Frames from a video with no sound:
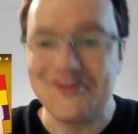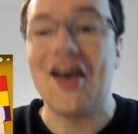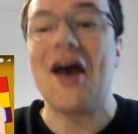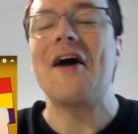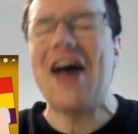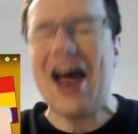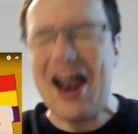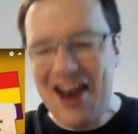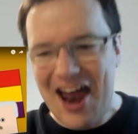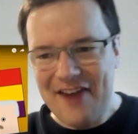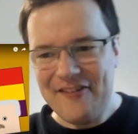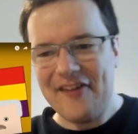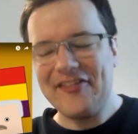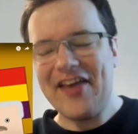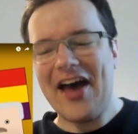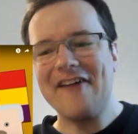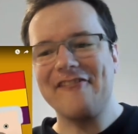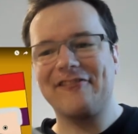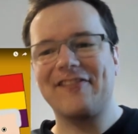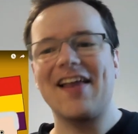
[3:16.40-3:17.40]
Yeah, and
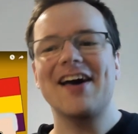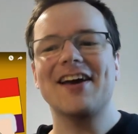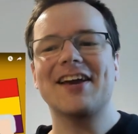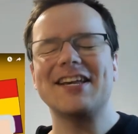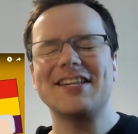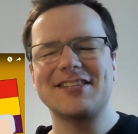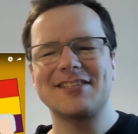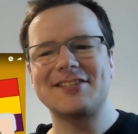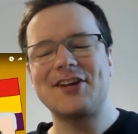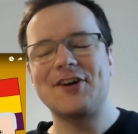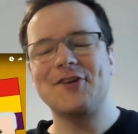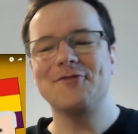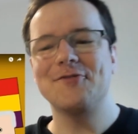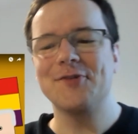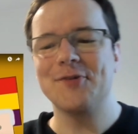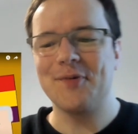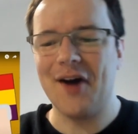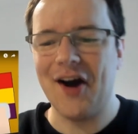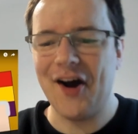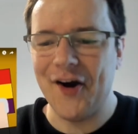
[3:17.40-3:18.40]
that flag is
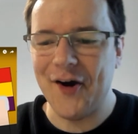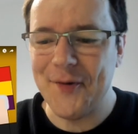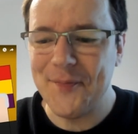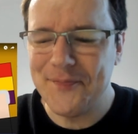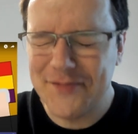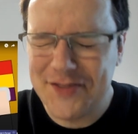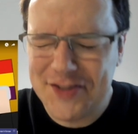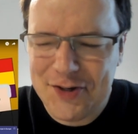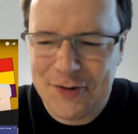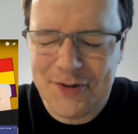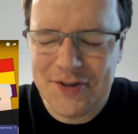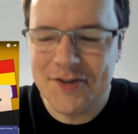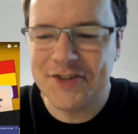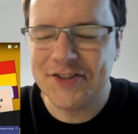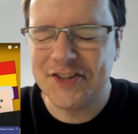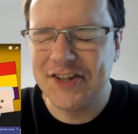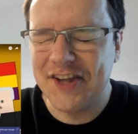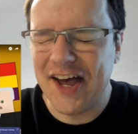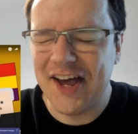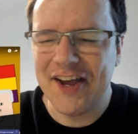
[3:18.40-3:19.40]
still still used
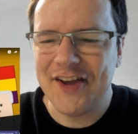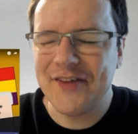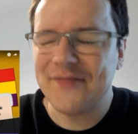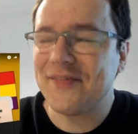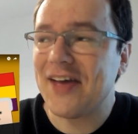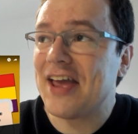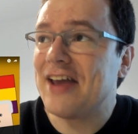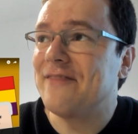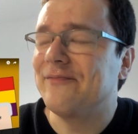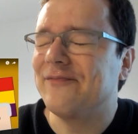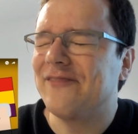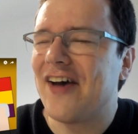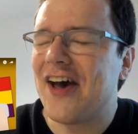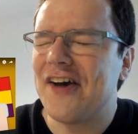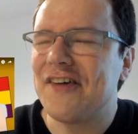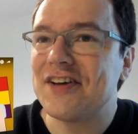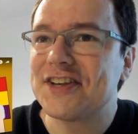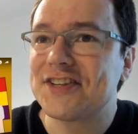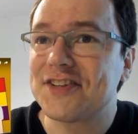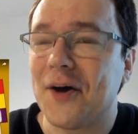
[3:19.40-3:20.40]
today in
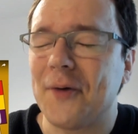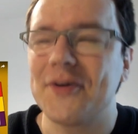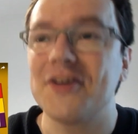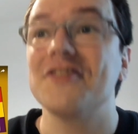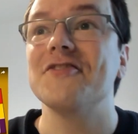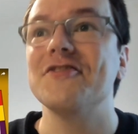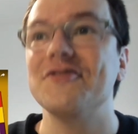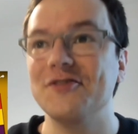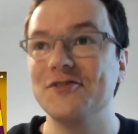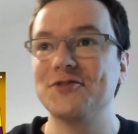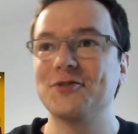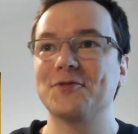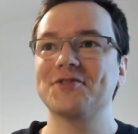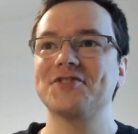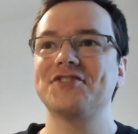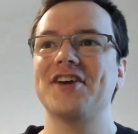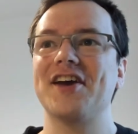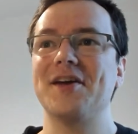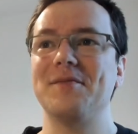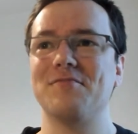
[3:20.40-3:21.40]
various... I mean, you sort of
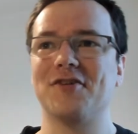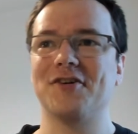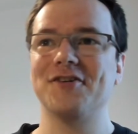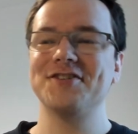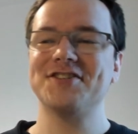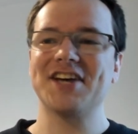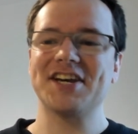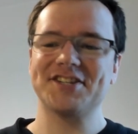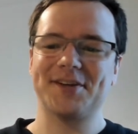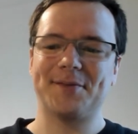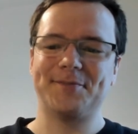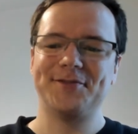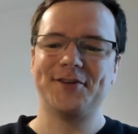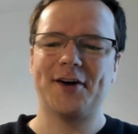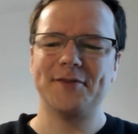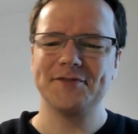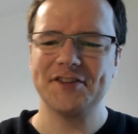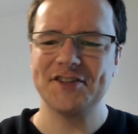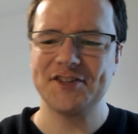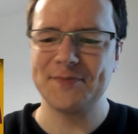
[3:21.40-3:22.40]
see it in protests
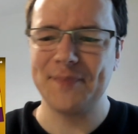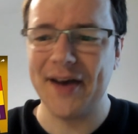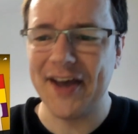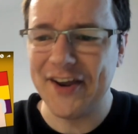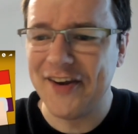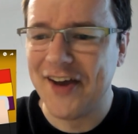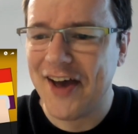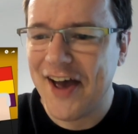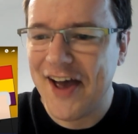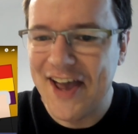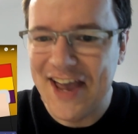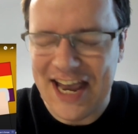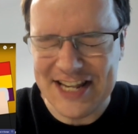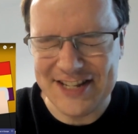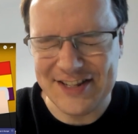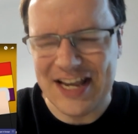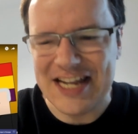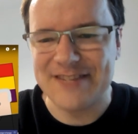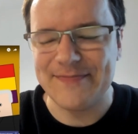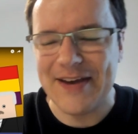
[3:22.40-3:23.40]
sometimes in Spain.
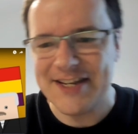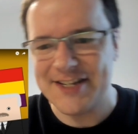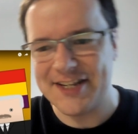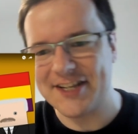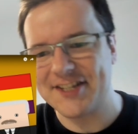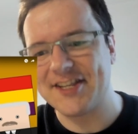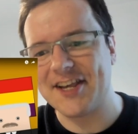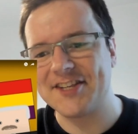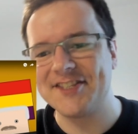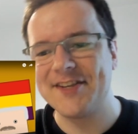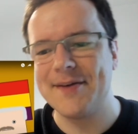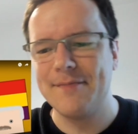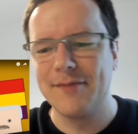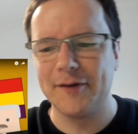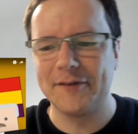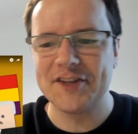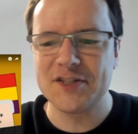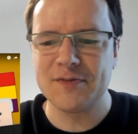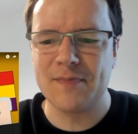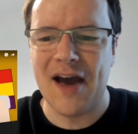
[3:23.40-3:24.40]
It's basically a symbol
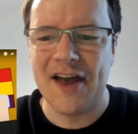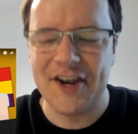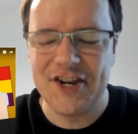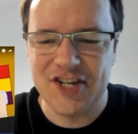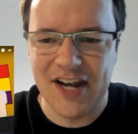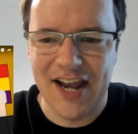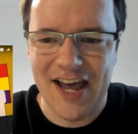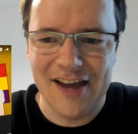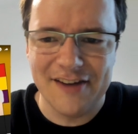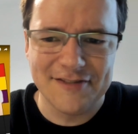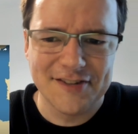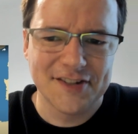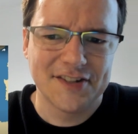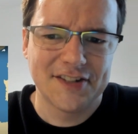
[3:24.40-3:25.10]
of the Spanish left.